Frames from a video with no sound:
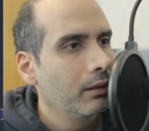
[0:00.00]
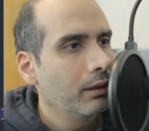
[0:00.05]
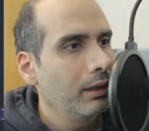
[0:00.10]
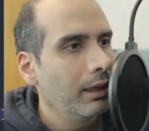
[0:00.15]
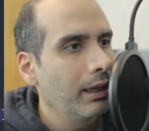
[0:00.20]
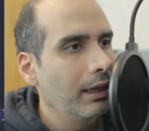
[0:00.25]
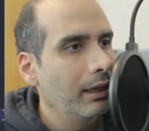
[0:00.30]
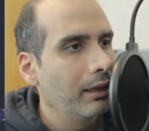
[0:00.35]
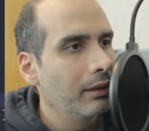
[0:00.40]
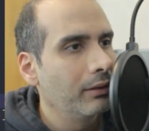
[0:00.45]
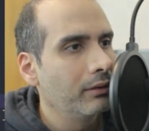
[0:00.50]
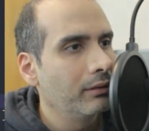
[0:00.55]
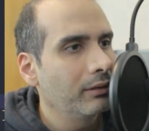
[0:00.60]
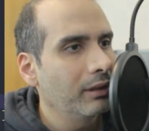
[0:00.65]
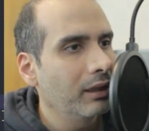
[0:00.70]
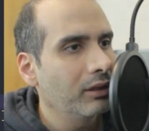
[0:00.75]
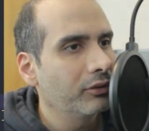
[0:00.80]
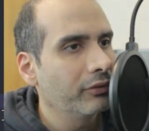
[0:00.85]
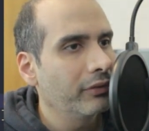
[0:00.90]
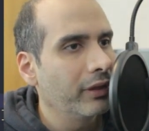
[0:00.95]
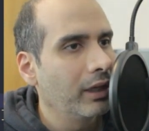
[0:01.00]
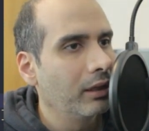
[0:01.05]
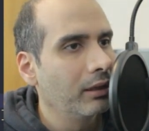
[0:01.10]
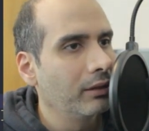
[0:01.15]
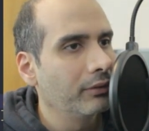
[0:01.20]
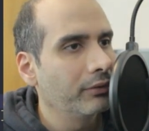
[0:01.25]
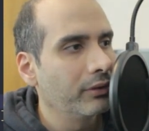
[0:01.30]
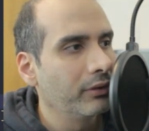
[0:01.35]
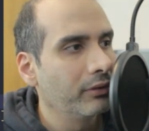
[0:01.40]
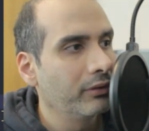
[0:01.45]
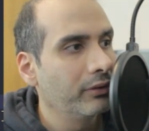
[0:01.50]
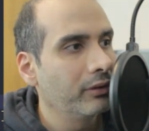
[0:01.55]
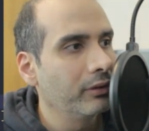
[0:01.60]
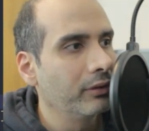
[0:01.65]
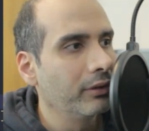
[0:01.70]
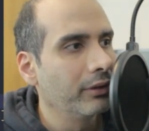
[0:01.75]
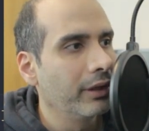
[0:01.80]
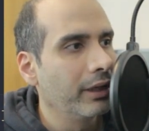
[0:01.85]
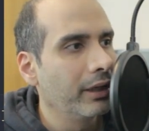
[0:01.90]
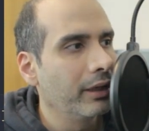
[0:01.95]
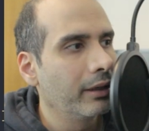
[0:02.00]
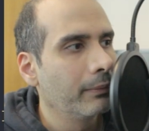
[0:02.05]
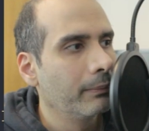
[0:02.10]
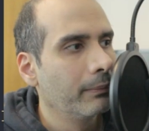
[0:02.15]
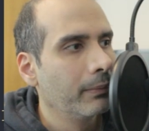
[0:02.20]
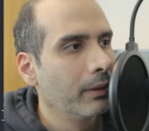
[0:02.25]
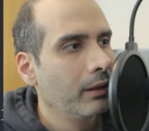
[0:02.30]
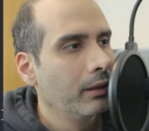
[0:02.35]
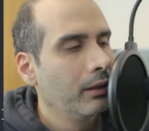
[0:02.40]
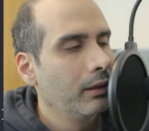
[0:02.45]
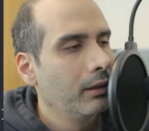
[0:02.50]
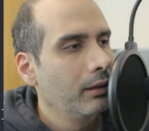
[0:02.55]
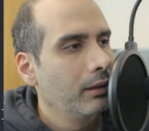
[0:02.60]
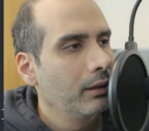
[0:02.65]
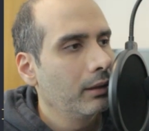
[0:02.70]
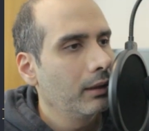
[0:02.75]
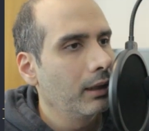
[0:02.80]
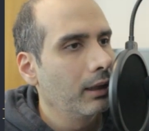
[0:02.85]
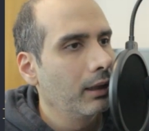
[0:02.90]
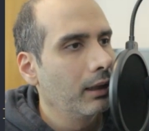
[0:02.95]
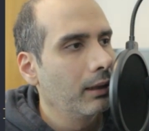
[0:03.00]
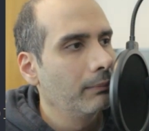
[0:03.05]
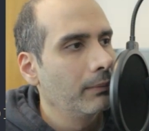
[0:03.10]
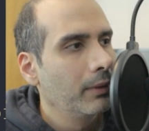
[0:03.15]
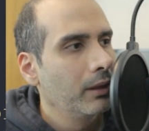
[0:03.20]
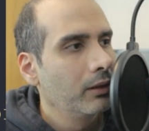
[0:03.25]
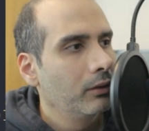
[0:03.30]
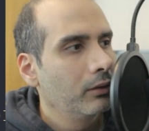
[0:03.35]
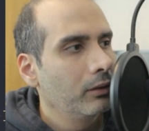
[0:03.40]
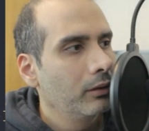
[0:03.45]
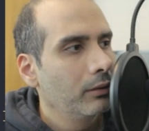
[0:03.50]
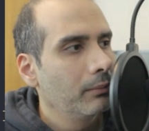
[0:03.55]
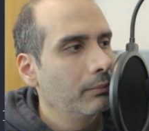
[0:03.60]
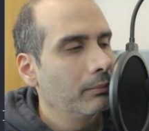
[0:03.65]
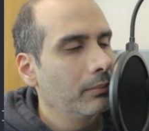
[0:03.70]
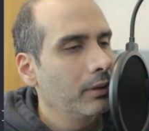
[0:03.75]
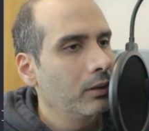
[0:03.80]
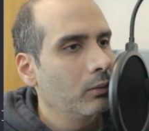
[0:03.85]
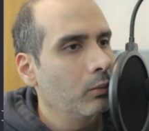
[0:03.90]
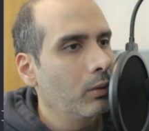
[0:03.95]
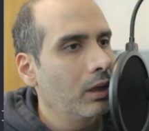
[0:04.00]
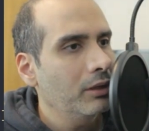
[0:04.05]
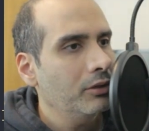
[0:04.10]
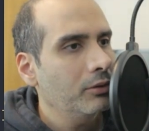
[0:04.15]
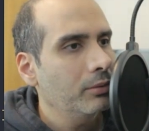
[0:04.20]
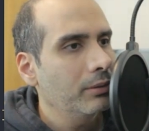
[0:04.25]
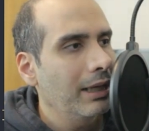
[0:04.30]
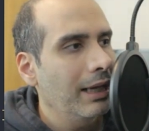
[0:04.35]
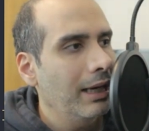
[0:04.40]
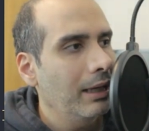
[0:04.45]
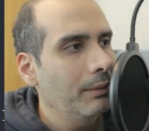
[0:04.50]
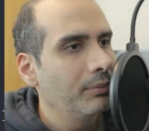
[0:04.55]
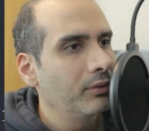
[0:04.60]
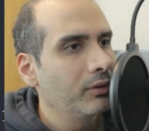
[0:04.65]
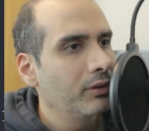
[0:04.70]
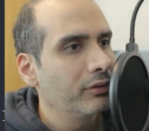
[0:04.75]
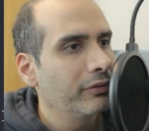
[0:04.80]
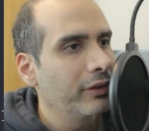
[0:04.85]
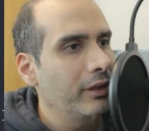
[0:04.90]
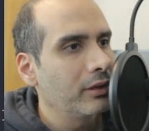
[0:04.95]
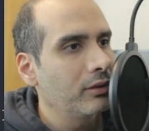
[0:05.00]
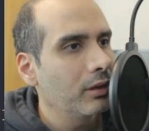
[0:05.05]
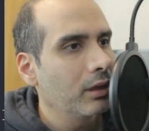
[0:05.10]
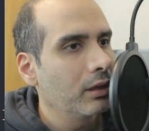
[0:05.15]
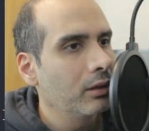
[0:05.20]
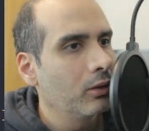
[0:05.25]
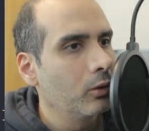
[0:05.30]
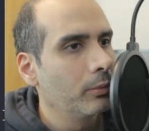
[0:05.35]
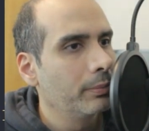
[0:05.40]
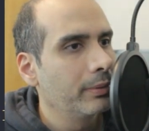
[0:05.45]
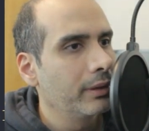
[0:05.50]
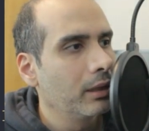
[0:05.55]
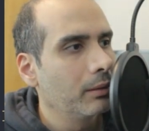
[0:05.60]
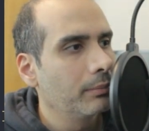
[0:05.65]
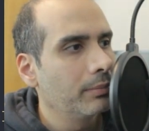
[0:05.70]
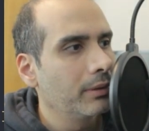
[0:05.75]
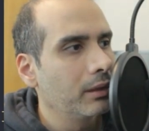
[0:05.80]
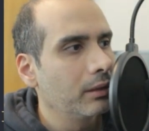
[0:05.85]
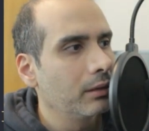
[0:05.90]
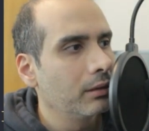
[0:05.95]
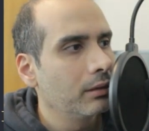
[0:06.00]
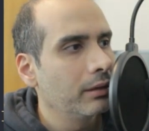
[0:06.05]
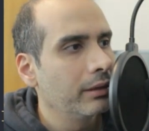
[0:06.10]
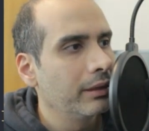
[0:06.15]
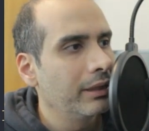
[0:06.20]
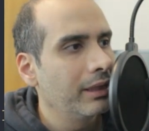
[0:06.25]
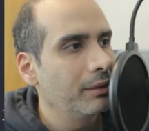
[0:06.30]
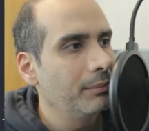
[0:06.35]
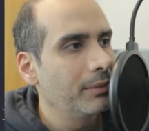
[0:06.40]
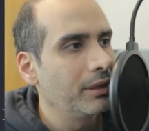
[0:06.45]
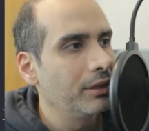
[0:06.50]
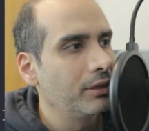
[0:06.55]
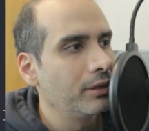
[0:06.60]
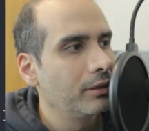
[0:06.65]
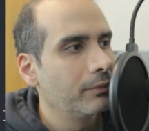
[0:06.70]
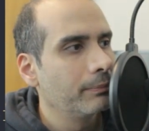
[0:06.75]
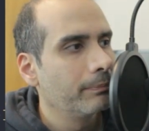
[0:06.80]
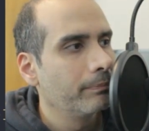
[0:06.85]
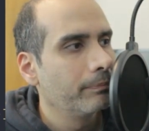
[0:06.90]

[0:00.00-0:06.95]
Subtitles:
And text files is still there. But watch what happens if I try to open up an image.